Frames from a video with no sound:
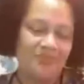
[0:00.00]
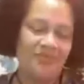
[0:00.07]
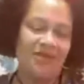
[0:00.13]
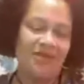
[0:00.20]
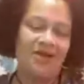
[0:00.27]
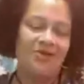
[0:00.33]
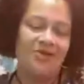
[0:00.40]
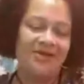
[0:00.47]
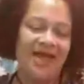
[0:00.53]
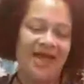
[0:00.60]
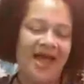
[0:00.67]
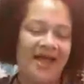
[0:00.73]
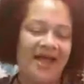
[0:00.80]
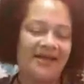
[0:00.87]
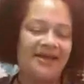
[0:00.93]

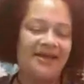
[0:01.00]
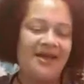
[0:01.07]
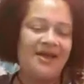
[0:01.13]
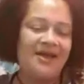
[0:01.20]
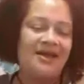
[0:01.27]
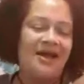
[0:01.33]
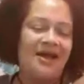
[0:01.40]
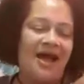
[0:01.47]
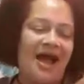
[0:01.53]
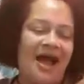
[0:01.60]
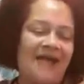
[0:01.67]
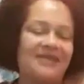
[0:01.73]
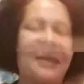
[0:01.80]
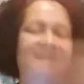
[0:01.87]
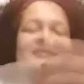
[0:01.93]
Okay. I
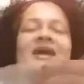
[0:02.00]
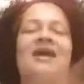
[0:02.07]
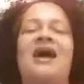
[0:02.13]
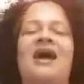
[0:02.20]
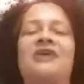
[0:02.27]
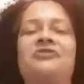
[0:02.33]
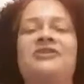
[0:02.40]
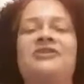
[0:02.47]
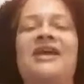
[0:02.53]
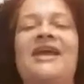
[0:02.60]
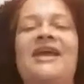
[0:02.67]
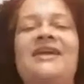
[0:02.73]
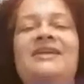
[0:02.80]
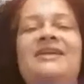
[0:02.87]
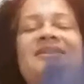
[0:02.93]
cannot
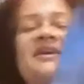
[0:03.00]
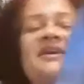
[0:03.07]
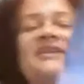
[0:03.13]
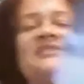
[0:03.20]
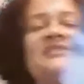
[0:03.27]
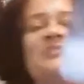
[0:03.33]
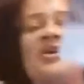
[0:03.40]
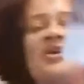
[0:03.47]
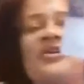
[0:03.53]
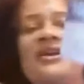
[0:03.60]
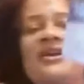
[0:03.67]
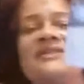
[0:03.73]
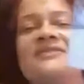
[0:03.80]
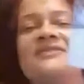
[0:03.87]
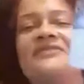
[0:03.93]
create in the
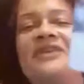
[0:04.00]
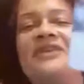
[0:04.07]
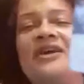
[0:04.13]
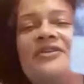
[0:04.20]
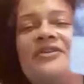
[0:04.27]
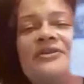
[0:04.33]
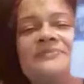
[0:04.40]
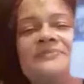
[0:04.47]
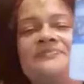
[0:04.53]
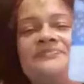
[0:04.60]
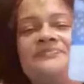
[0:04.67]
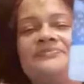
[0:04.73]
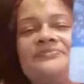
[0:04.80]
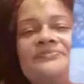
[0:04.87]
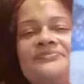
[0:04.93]
experience of another.
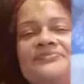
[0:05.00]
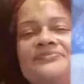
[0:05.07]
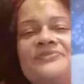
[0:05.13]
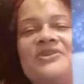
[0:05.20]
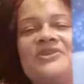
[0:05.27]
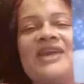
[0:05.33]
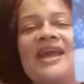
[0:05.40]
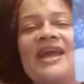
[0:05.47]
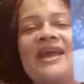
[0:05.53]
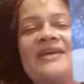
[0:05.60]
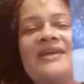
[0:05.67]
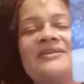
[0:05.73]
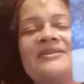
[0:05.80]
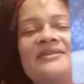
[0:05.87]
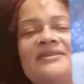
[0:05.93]
You
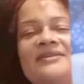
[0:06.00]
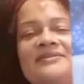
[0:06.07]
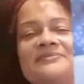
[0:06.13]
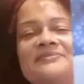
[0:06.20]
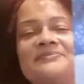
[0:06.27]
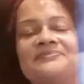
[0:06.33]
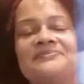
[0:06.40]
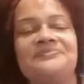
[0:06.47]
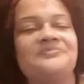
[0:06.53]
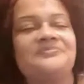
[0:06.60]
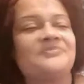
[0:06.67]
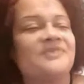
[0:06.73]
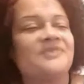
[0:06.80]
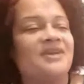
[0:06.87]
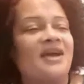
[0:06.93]
can't.
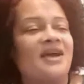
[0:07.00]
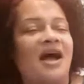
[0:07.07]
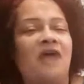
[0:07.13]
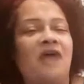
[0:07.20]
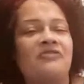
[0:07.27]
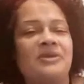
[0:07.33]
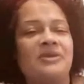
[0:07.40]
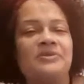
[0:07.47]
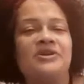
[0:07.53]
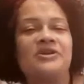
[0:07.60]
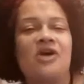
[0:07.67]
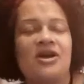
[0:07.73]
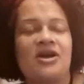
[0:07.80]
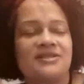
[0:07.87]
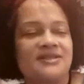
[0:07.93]
I'll read what the
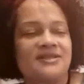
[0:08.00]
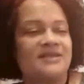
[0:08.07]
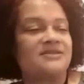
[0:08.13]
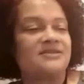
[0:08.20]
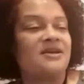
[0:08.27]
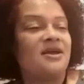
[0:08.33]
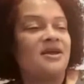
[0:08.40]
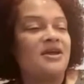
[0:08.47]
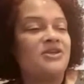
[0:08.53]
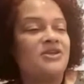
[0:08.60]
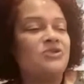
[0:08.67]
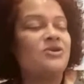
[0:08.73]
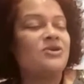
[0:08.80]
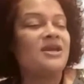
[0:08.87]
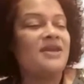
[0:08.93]
card says.
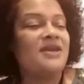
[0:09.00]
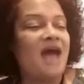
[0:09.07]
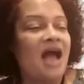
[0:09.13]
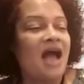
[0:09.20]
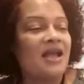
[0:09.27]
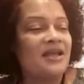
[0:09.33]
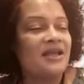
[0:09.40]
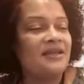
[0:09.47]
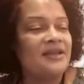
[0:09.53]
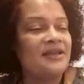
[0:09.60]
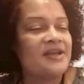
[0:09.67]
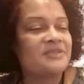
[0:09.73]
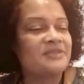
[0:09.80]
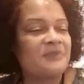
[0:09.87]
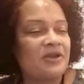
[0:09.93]
You cannot
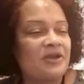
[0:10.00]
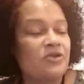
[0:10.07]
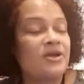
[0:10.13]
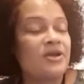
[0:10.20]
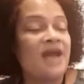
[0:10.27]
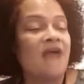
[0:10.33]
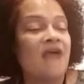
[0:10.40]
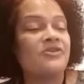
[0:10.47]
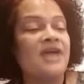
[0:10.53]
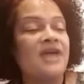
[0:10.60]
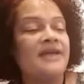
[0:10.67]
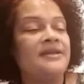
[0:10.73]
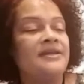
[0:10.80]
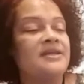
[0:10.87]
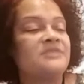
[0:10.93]
create in
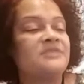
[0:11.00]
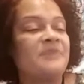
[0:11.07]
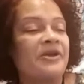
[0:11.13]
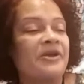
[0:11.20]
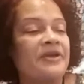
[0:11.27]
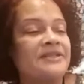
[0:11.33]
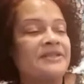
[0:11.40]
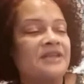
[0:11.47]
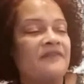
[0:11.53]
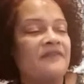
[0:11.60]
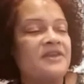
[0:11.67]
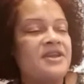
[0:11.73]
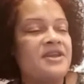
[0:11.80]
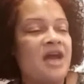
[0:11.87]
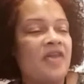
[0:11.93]
the experience of
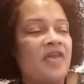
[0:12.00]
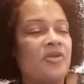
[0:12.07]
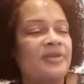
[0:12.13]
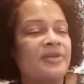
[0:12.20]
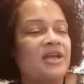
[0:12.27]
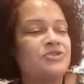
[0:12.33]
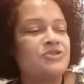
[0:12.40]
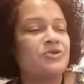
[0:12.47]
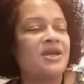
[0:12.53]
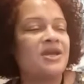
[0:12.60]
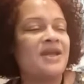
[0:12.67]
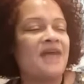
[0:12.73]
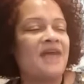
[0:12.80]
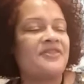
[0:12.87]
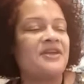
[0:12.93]
another because you
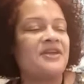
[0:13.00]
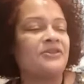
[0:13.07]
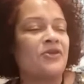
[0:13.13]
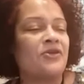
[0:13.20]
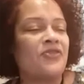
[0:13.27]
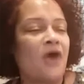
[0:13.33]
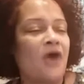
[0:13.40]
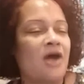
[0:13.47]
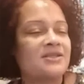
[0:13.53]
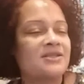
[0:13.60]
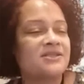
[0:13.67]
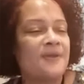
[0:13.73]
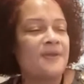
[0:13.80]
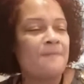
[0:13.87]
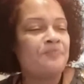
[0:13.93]
cannot think their thoughts.